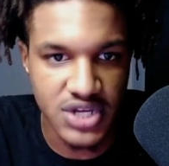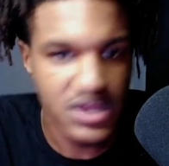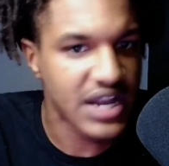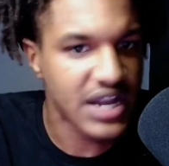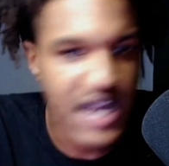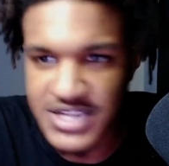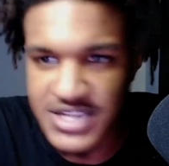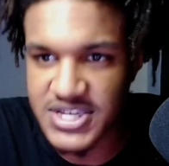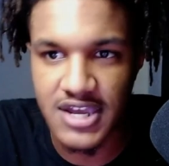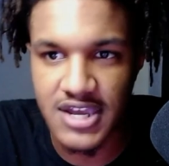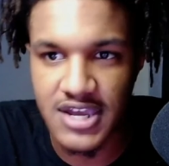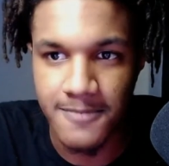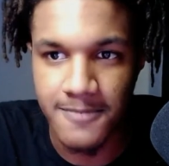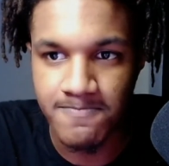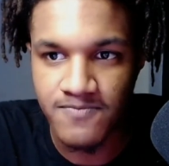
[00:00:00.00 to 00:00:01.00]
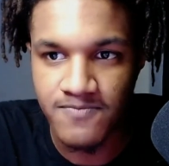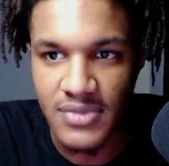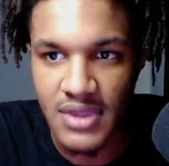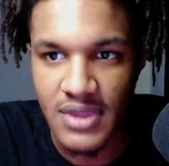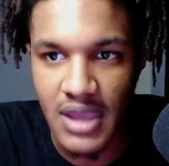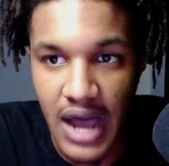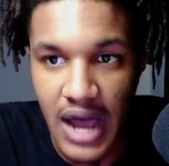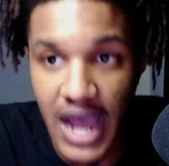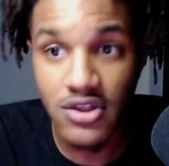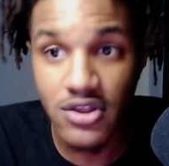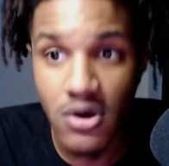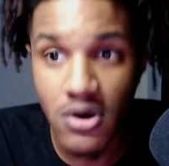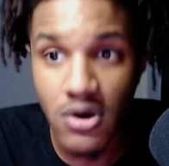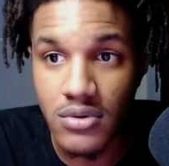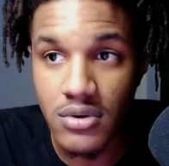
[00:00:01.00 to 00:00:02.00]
Like I said, I don't